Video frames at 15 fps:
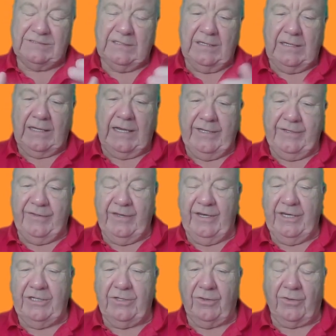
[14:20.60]
18
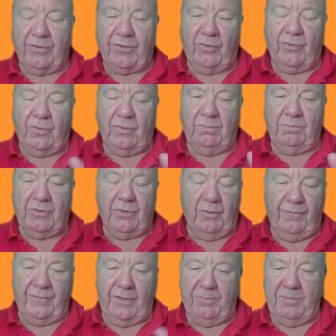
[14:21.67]
inches or so, two
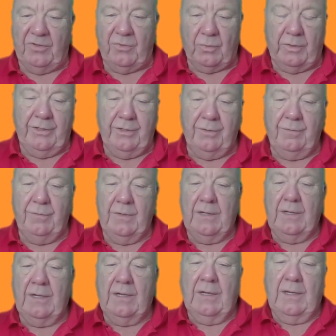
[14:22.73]
feet between you.
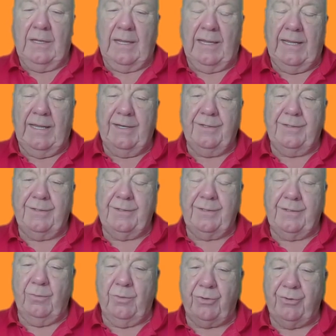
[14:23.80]
And
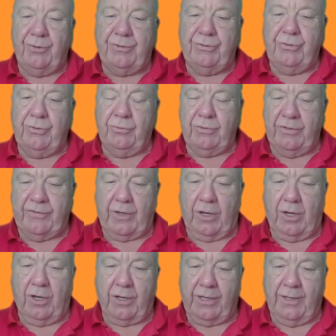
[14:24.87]
you want to introduce a
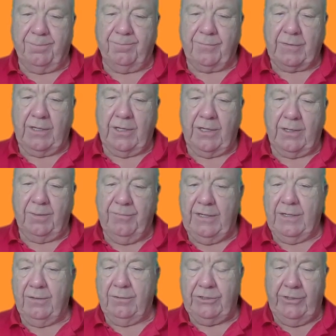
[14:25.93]
target. Um,
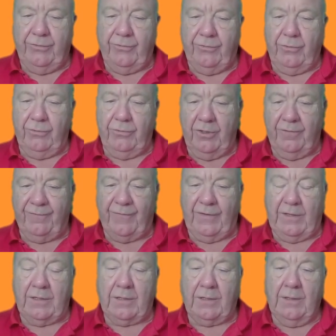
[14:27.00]
now she's using her
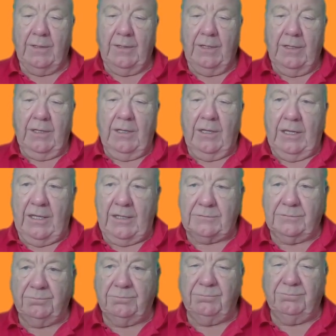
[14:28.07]
finger.
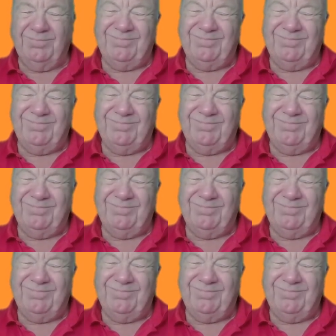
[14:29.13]
Um,